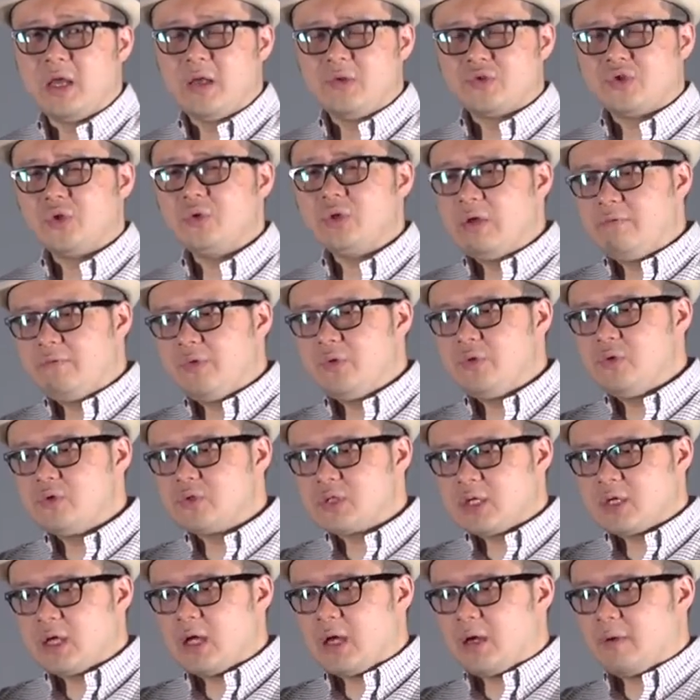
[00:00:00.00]
So if you're
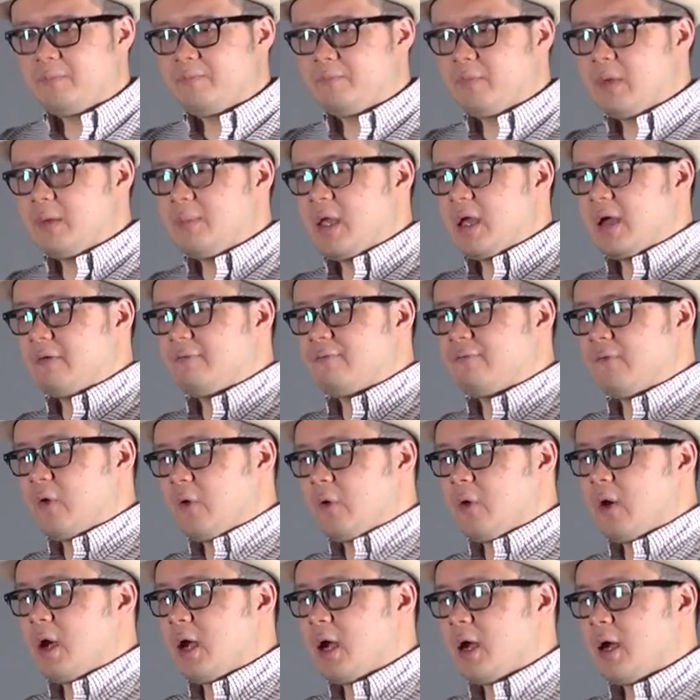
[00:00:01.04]
using a uh, maybe a
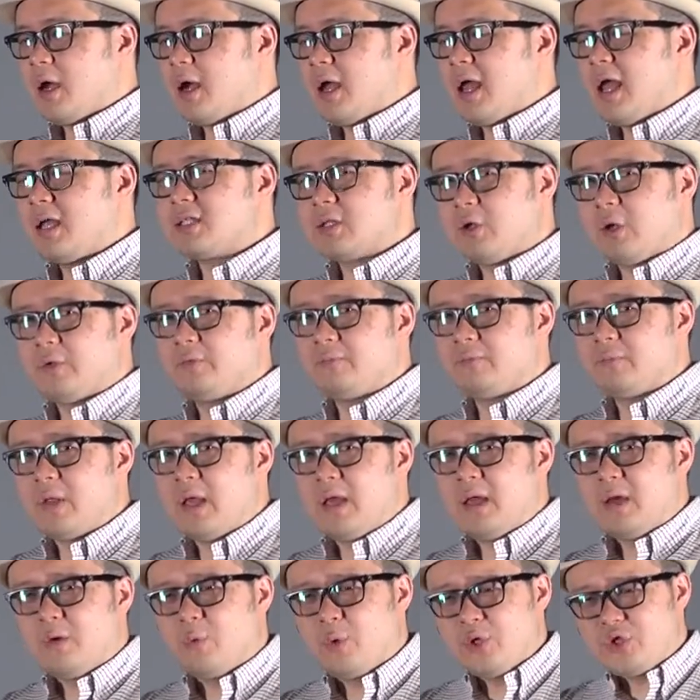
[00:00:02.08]
4 uh, slot
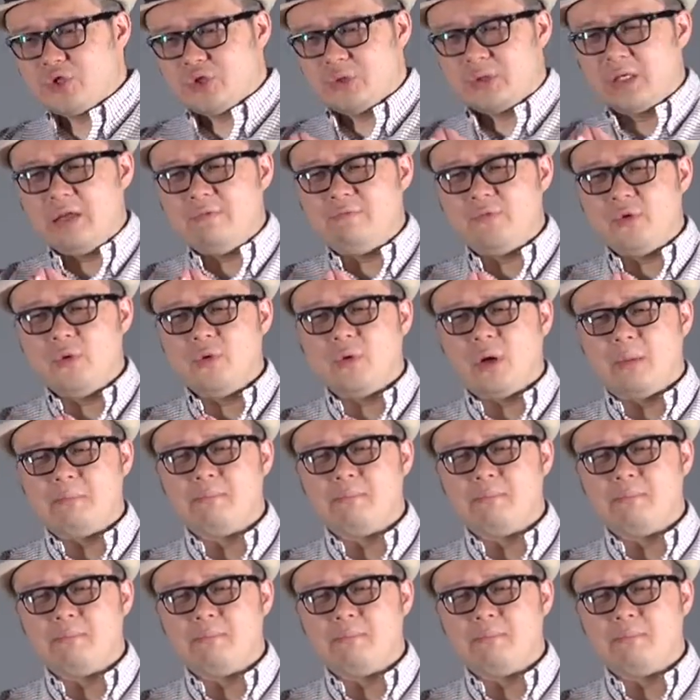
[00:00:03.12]
which give you a